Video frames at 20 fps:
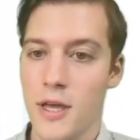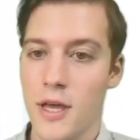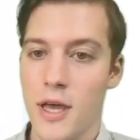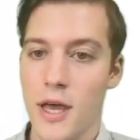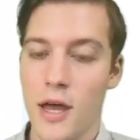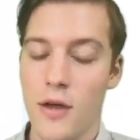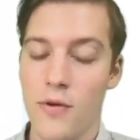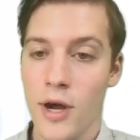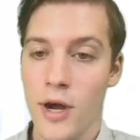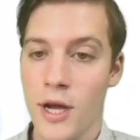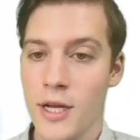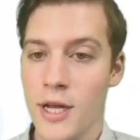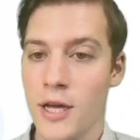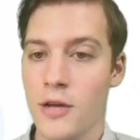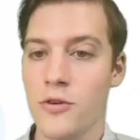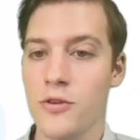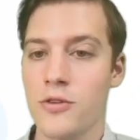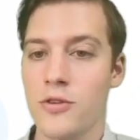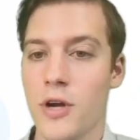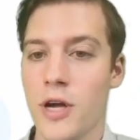And
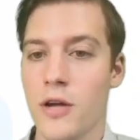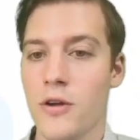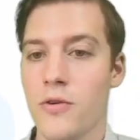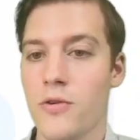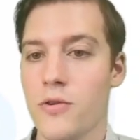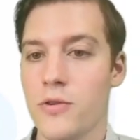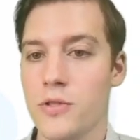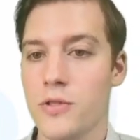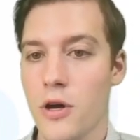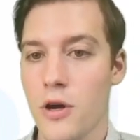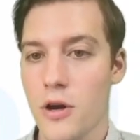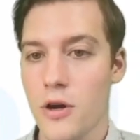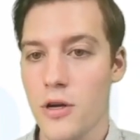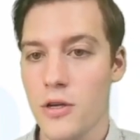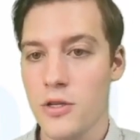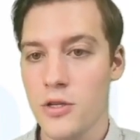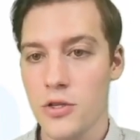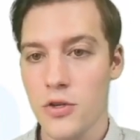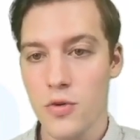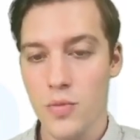angle triangles are
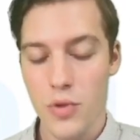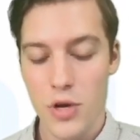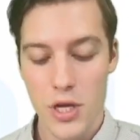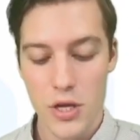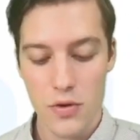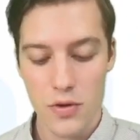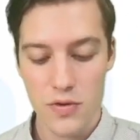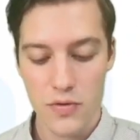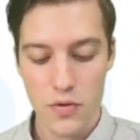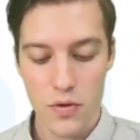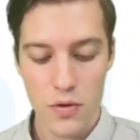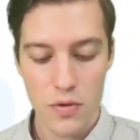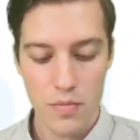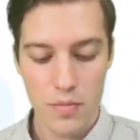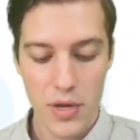super useful